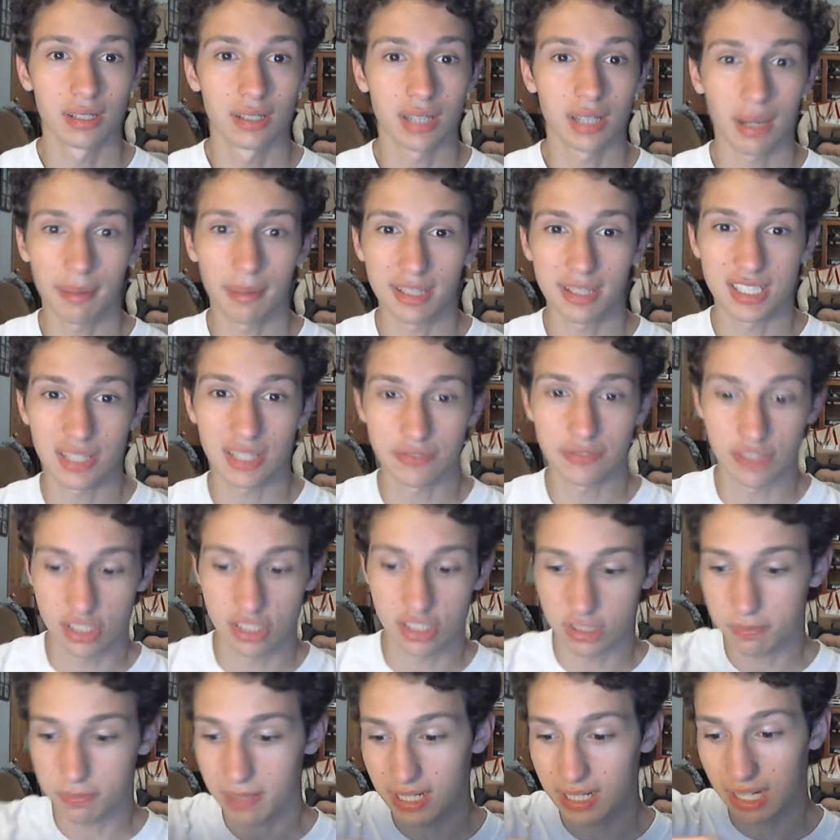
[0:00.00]
got myself to
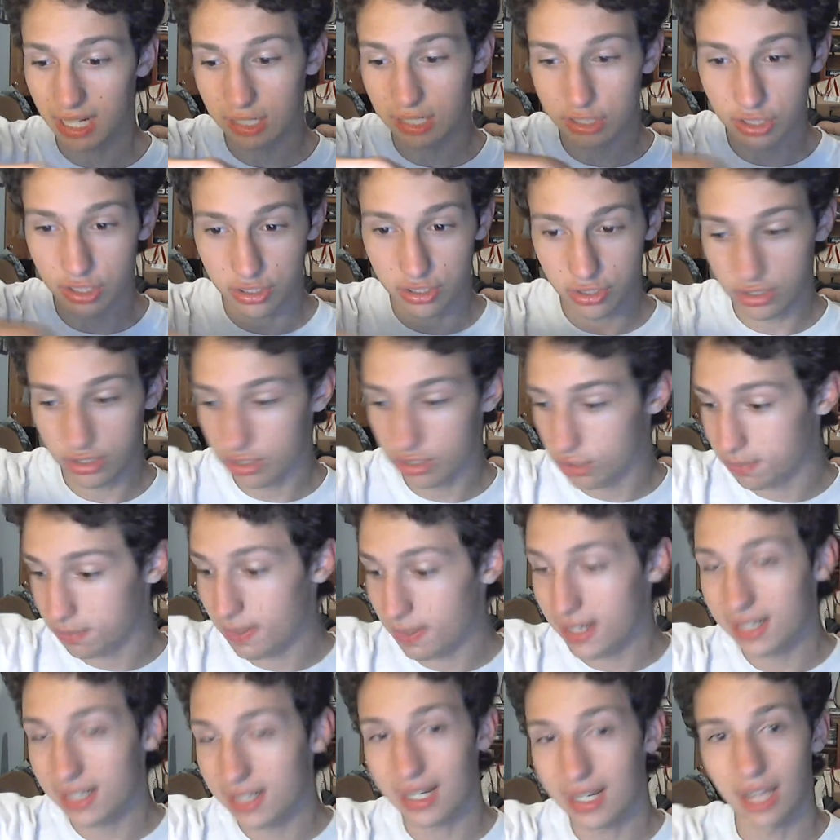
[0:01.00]
spin, I'd just
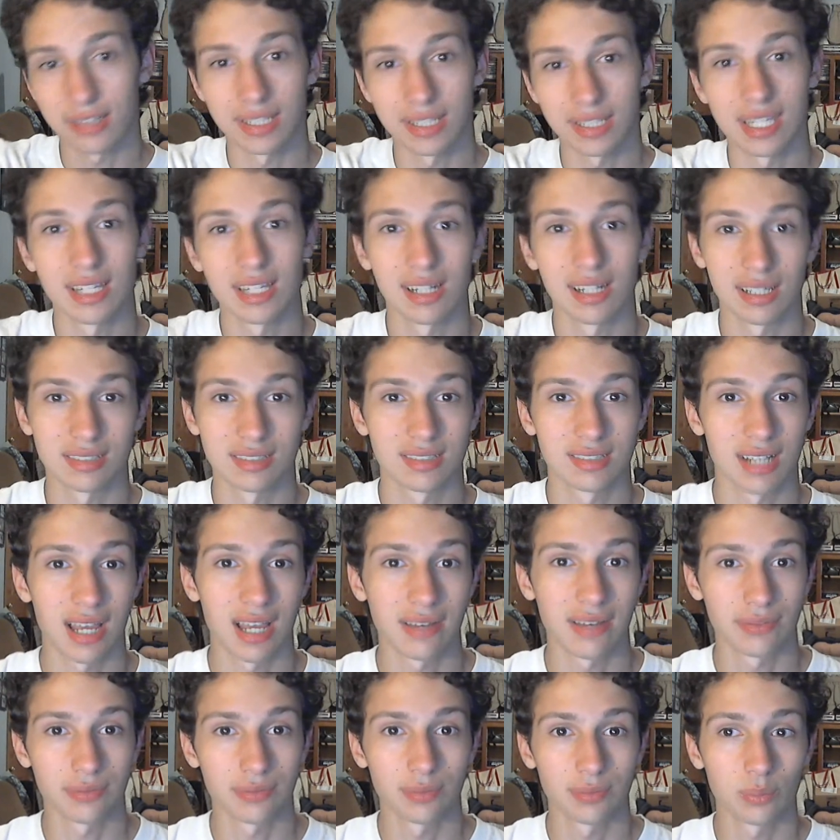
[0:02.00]
spin down the helix and
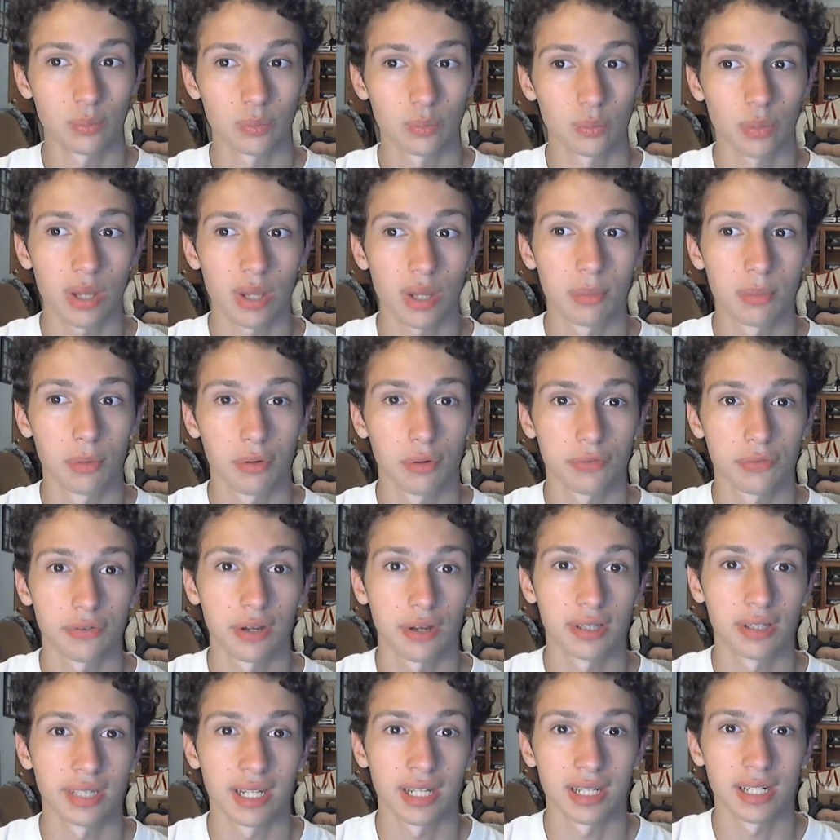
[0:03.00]
have way more
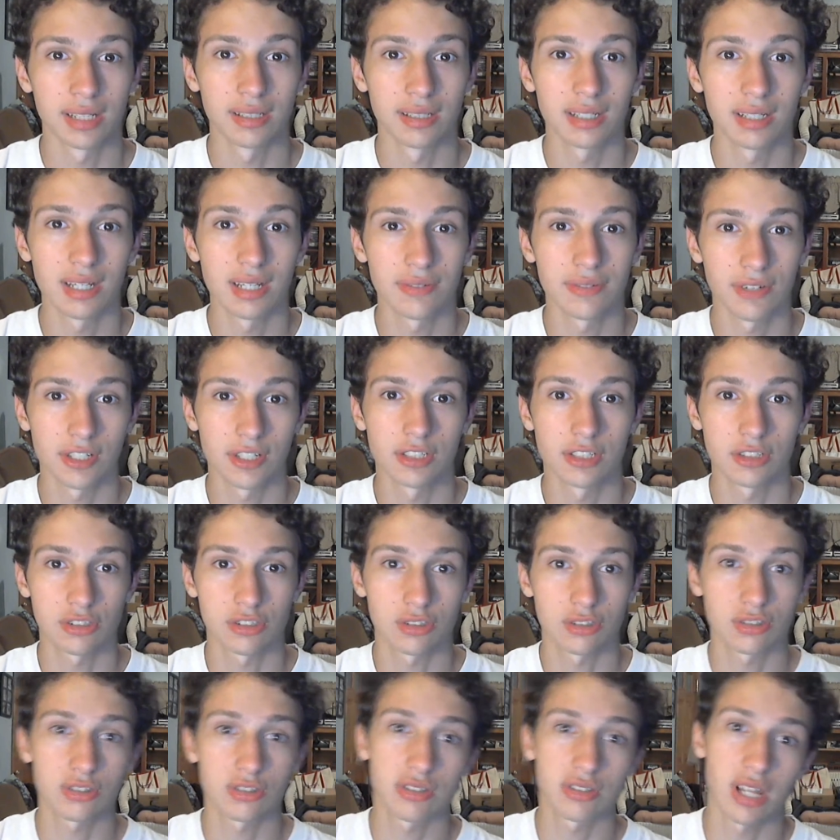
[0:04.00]
fun than if I
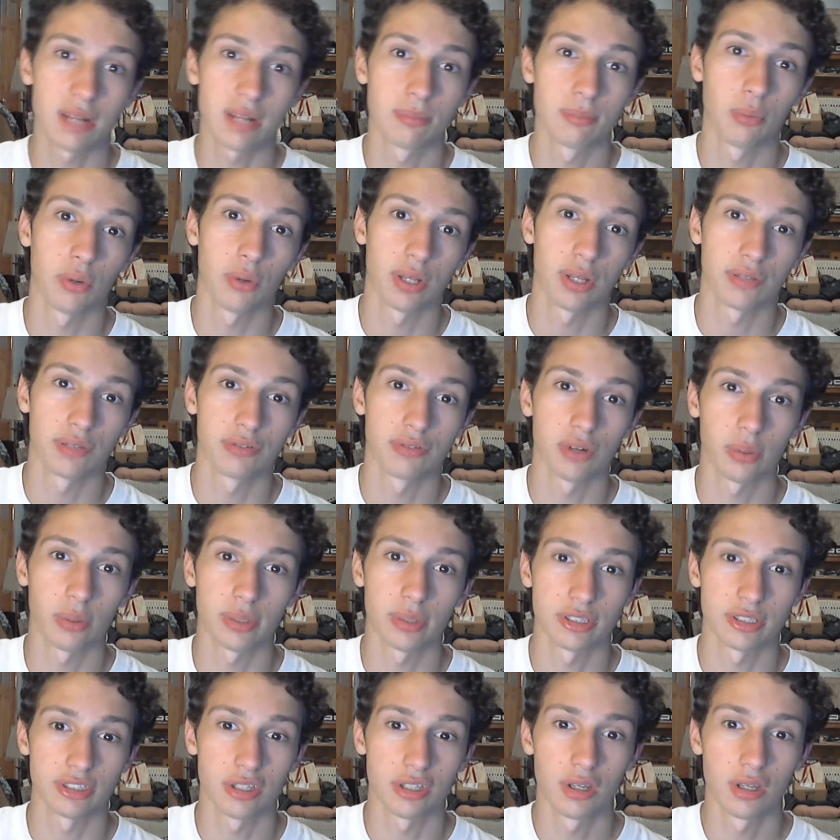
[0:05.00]
just stayed pointing
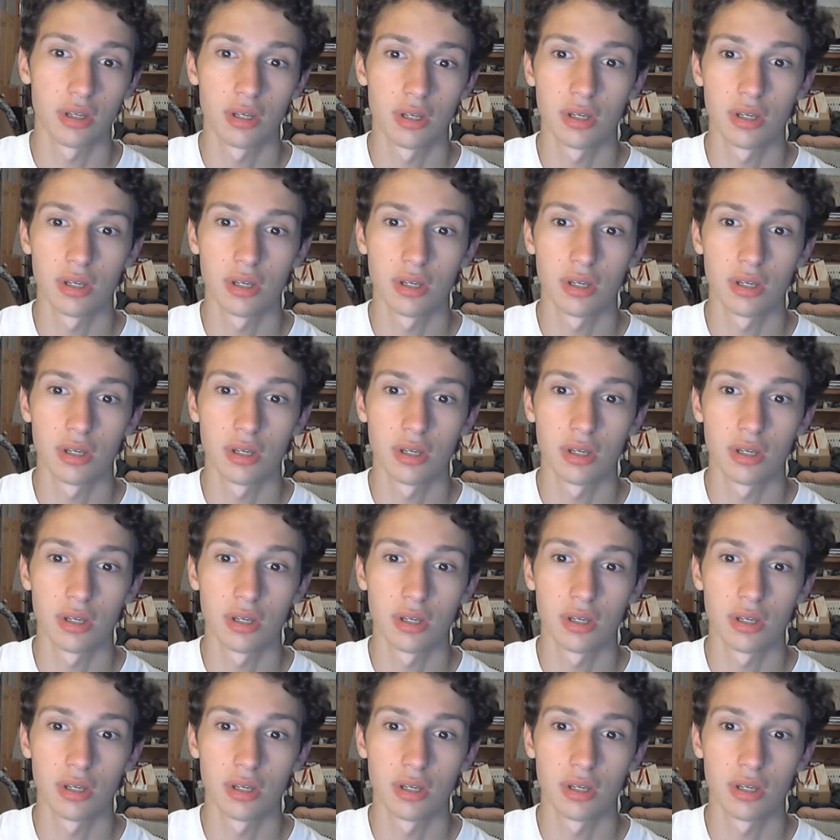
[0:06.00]
forwards.